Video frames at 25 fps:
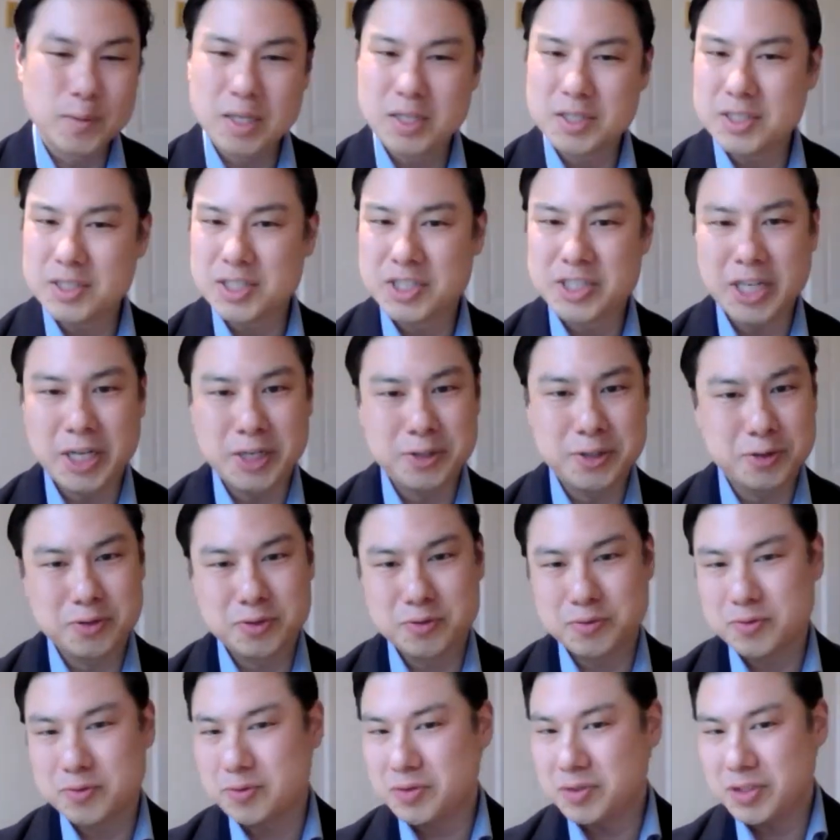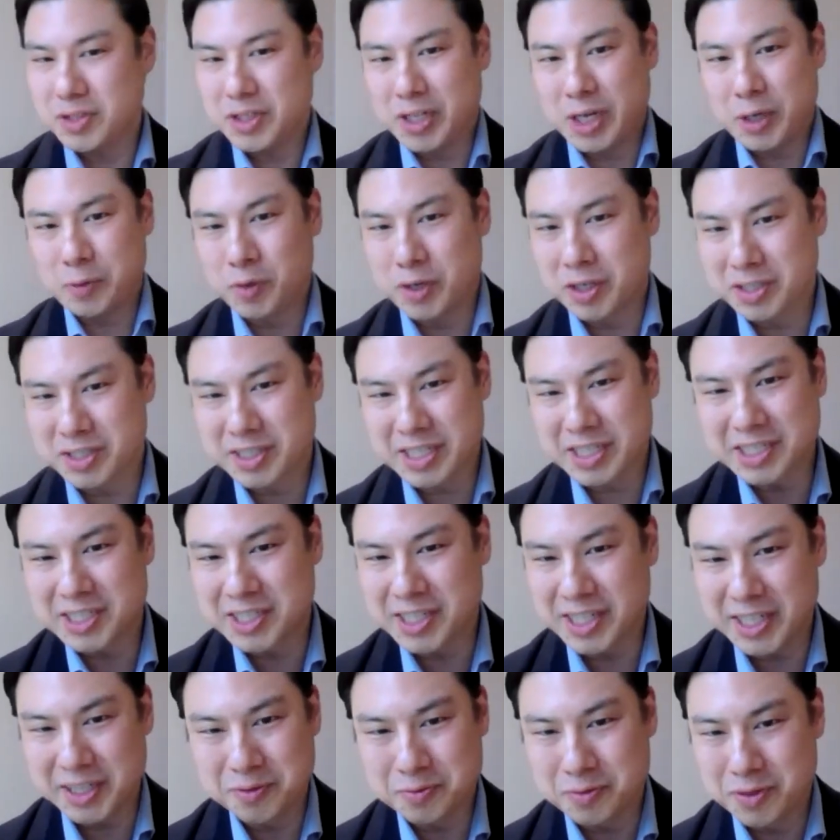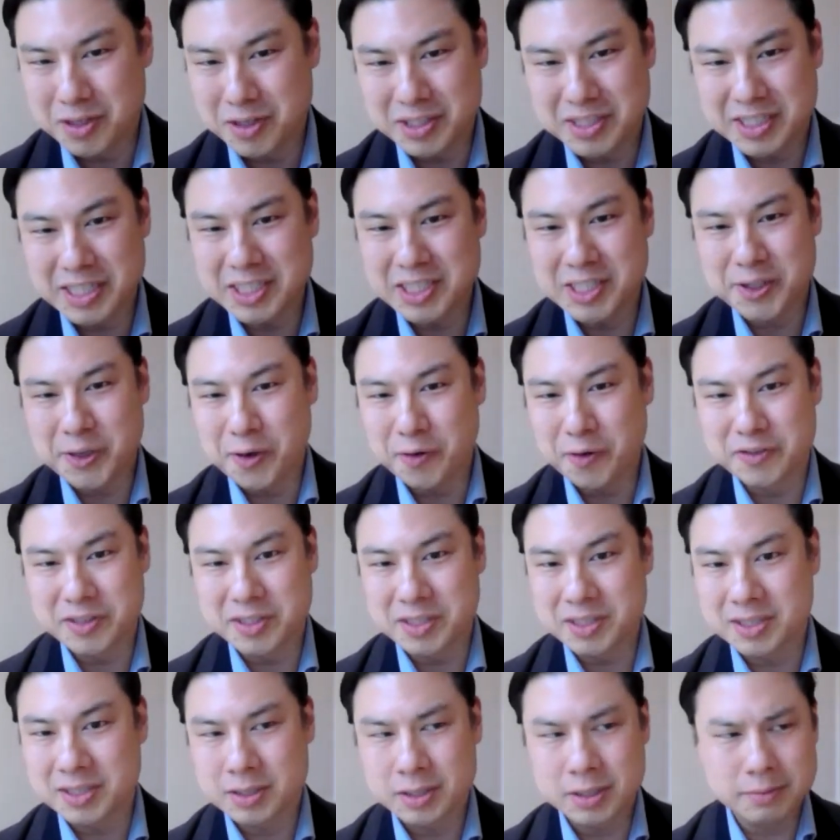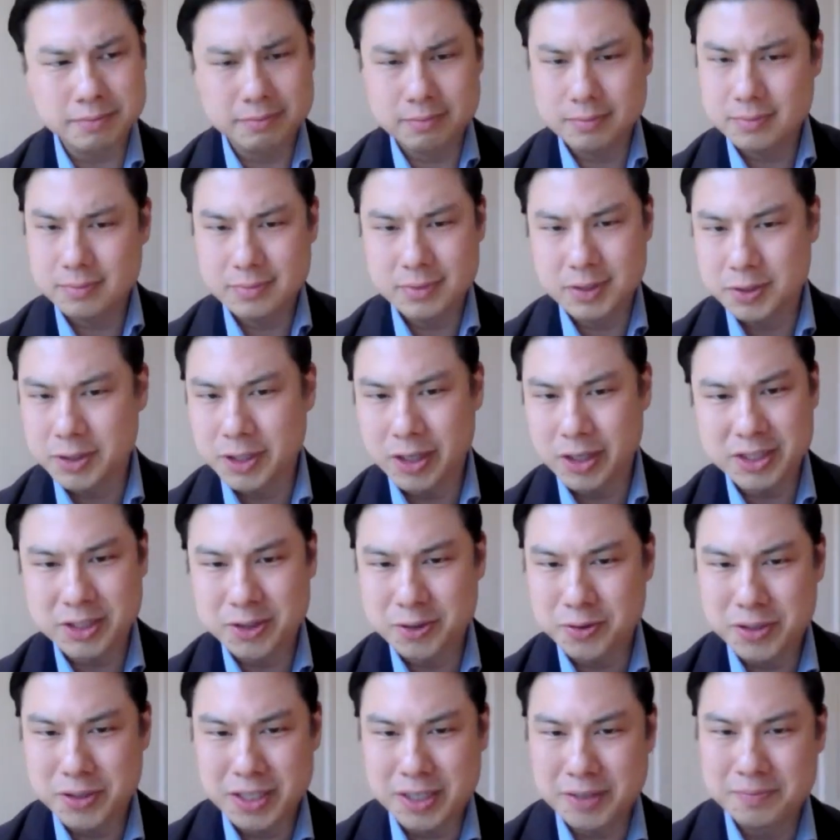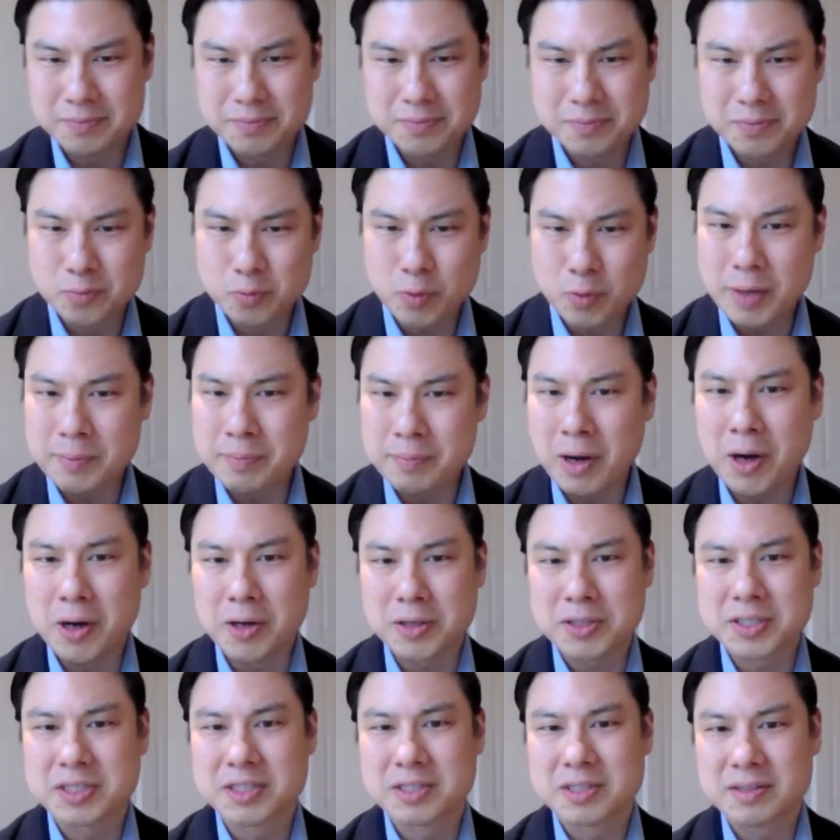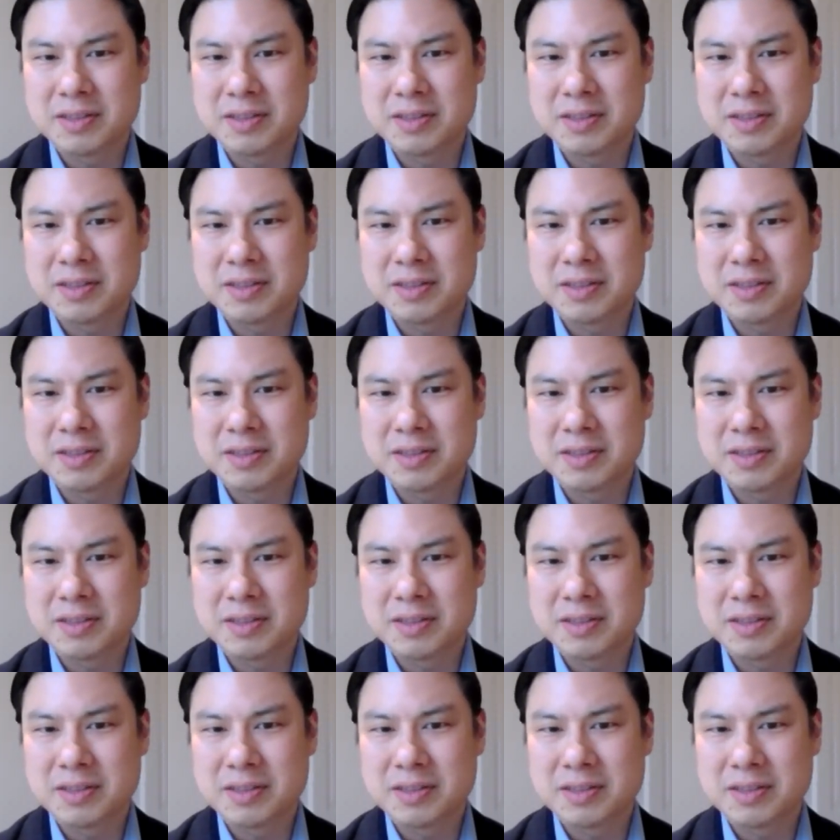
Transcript: So, you know, when I said to the officers, are you guys not going to wear masks?